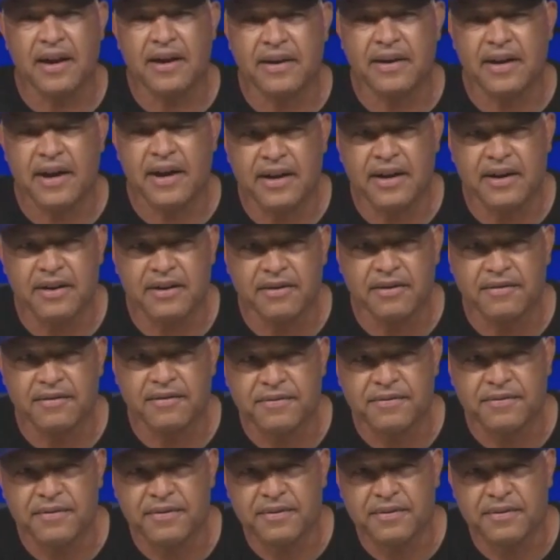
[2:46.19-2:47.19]
to kind
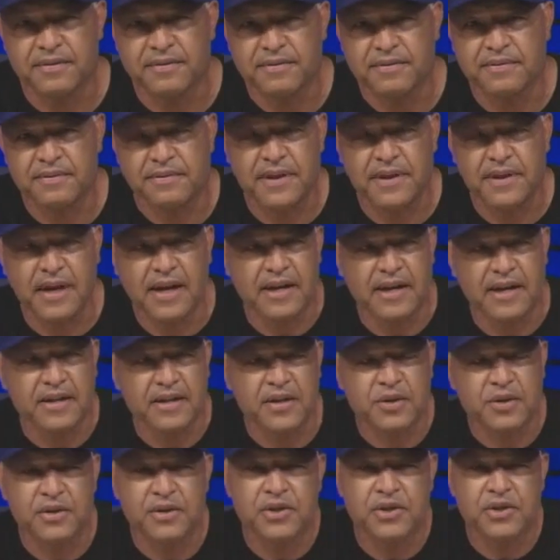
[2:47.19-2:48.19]
of
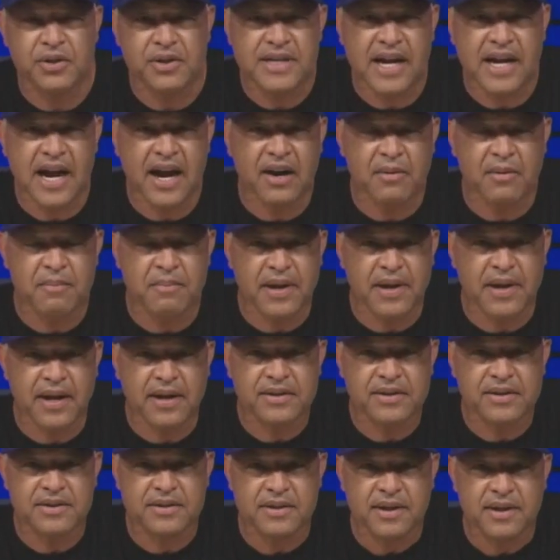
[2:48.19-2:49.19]
use your entire
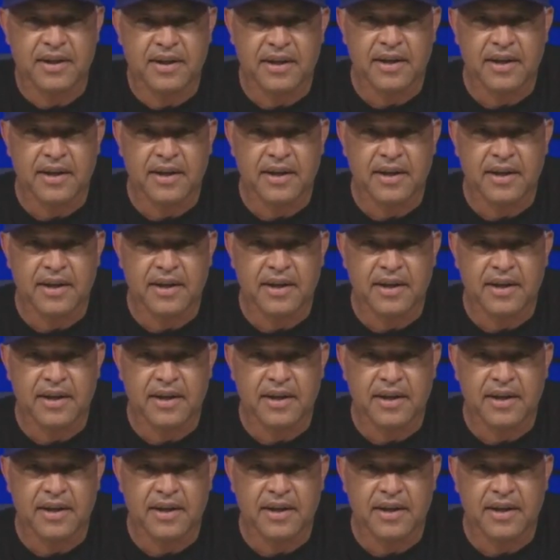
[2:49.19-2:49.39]
mix.